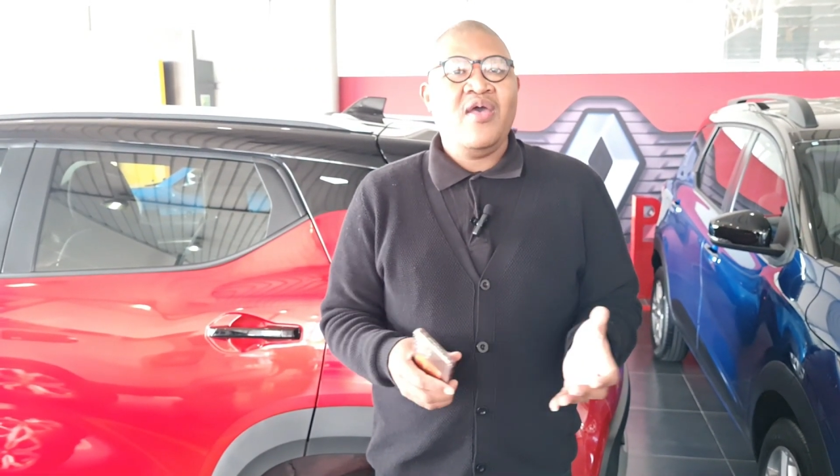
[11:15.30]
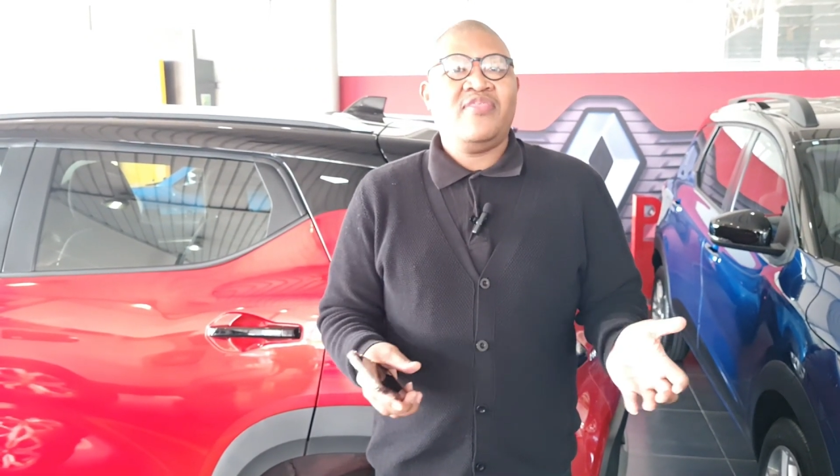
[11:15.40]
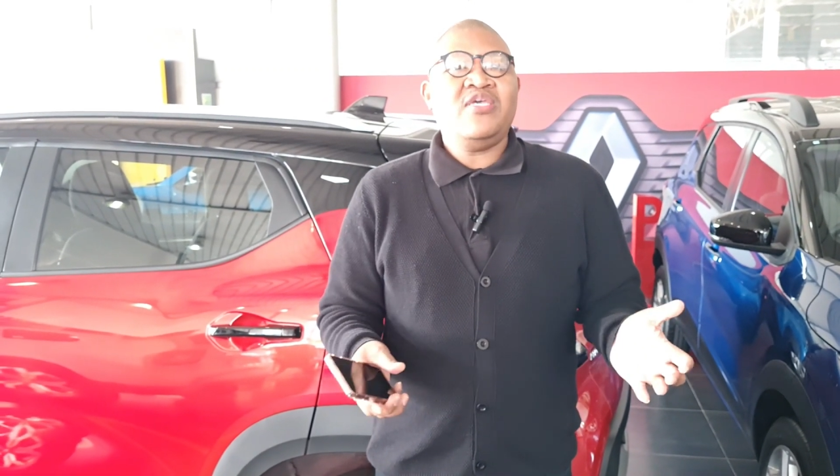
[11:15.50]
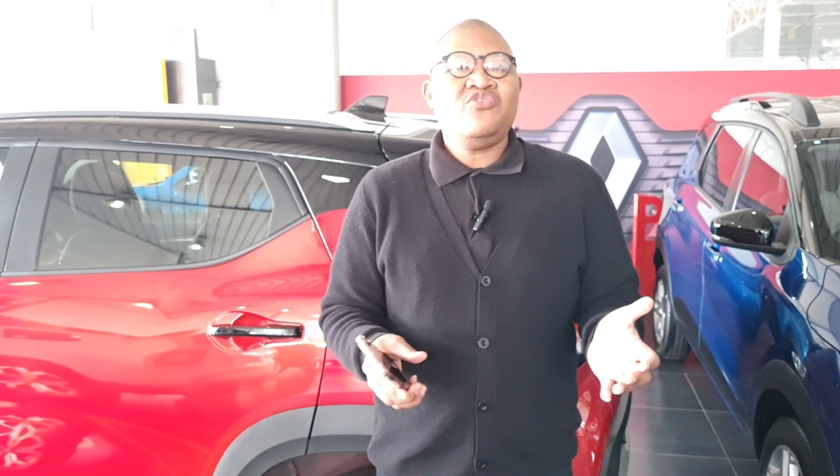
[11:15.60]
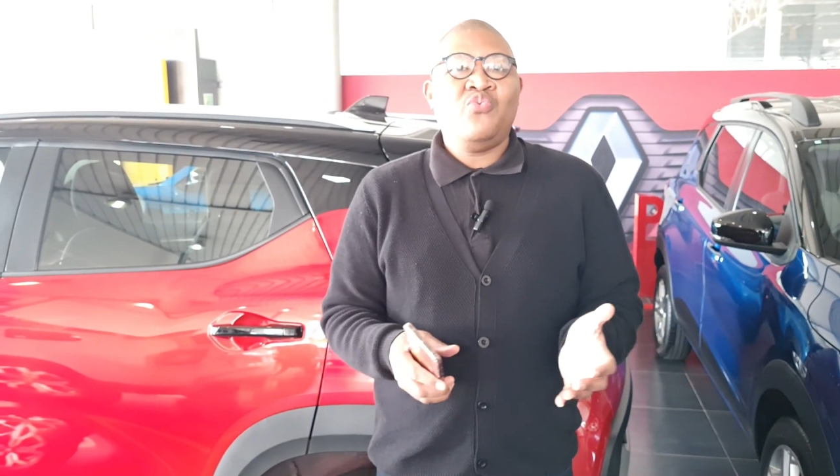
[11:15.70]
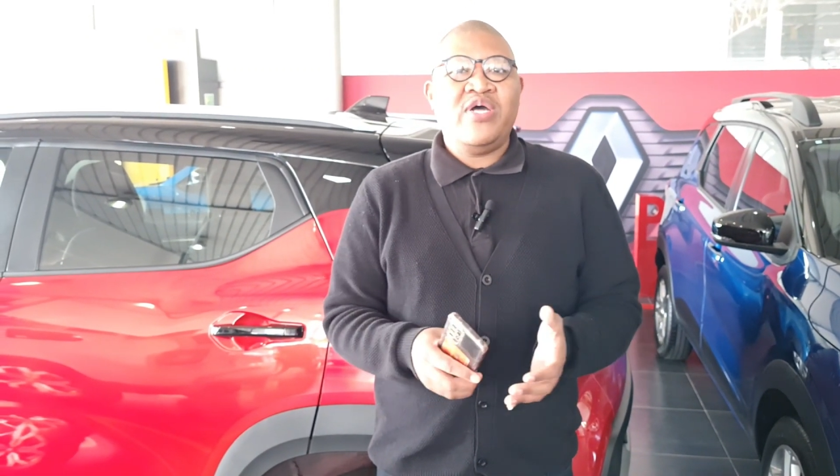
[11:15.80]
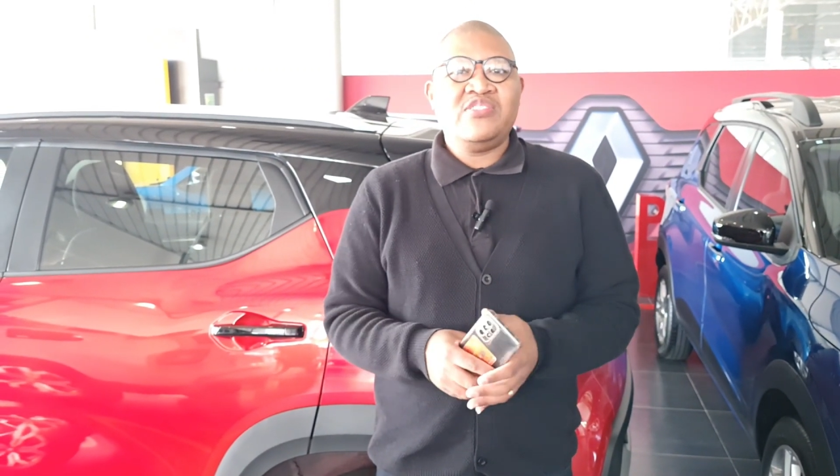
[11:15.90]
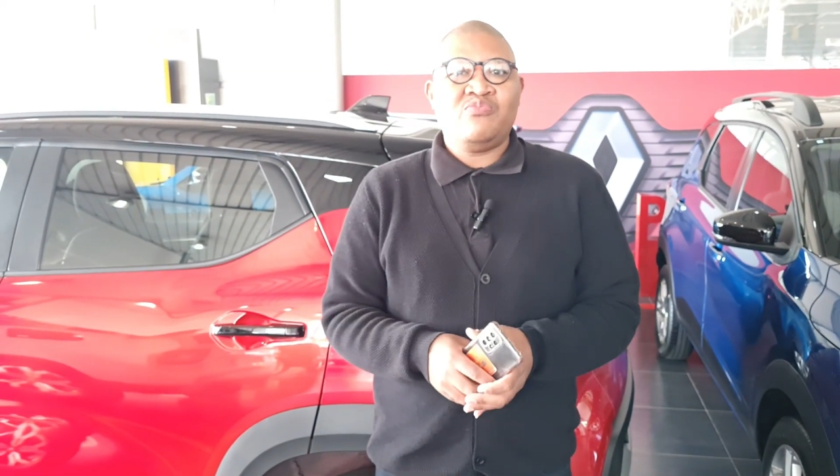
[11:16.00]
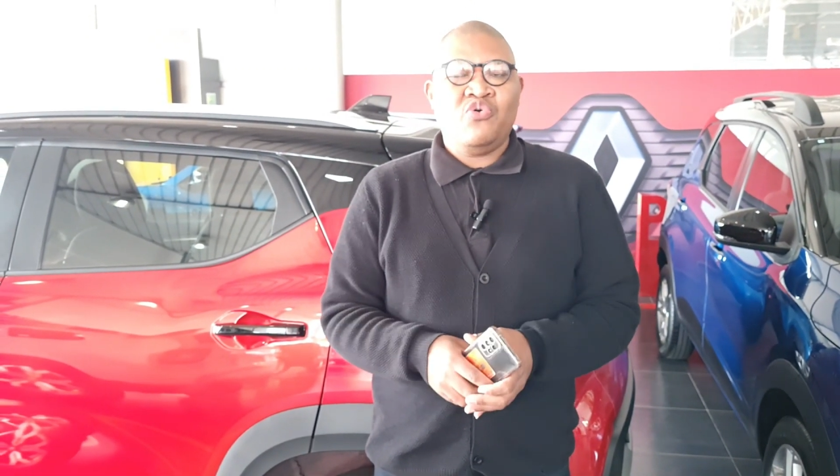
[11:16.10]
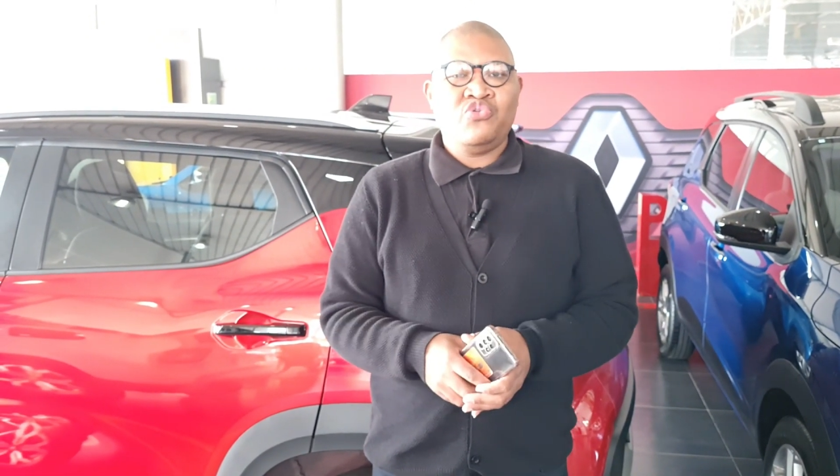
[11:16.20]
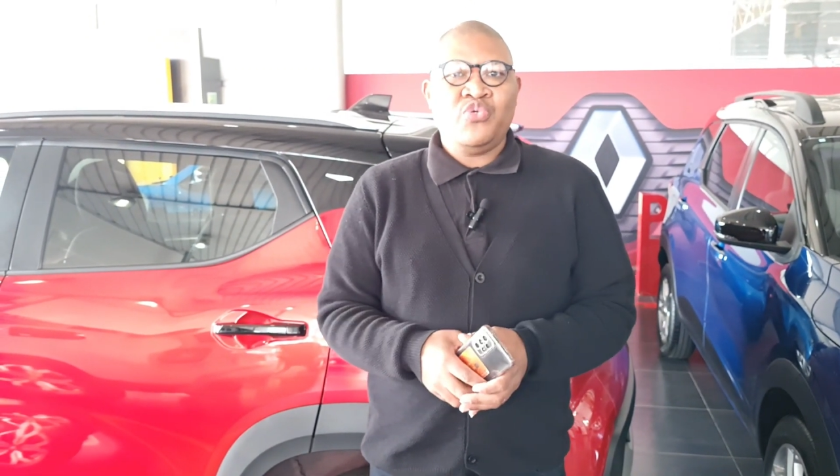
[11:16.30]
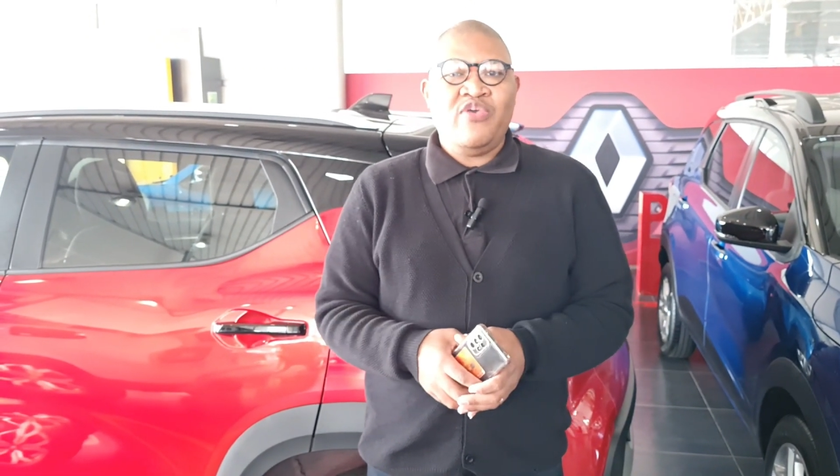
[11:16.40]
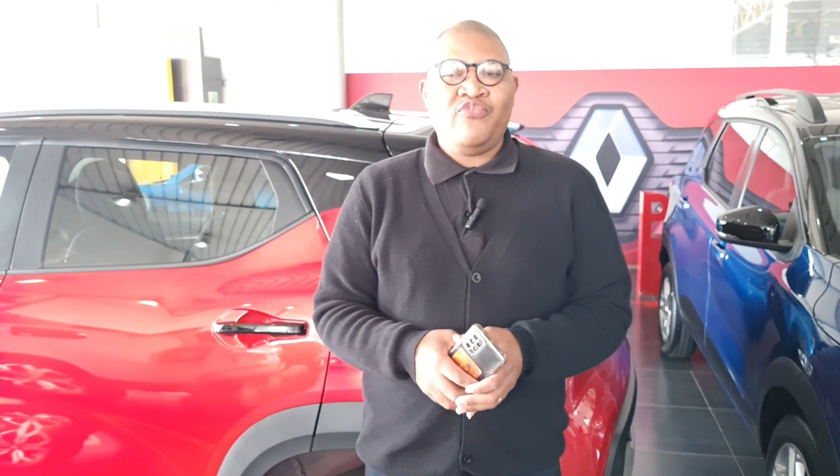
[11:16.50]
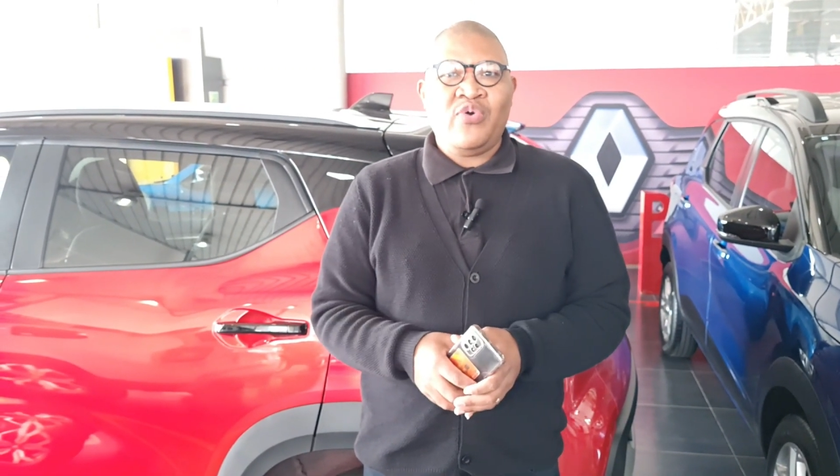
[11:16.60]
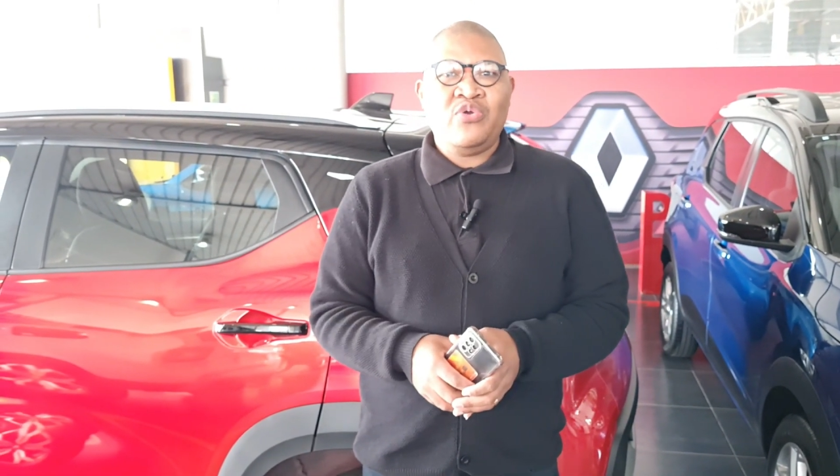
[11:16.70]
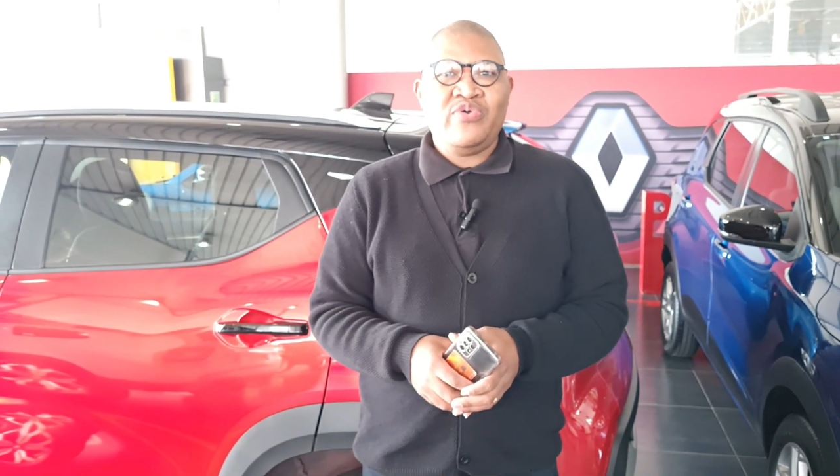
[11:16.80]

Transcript: Thank you once more to everyone